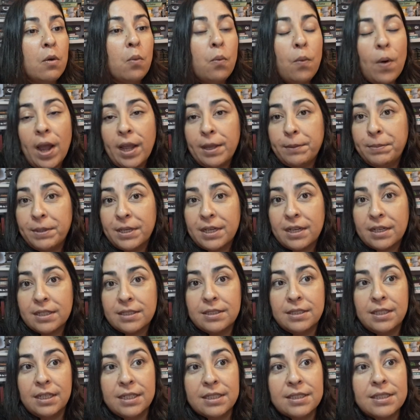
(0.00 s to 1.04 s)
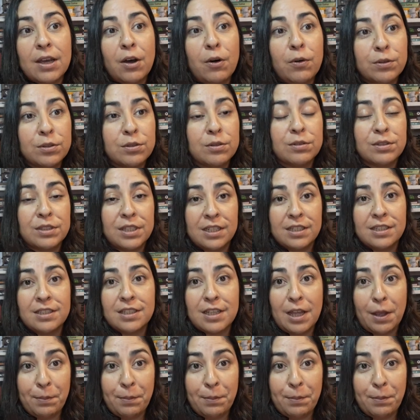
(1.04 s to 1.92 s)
Why? Because this also sends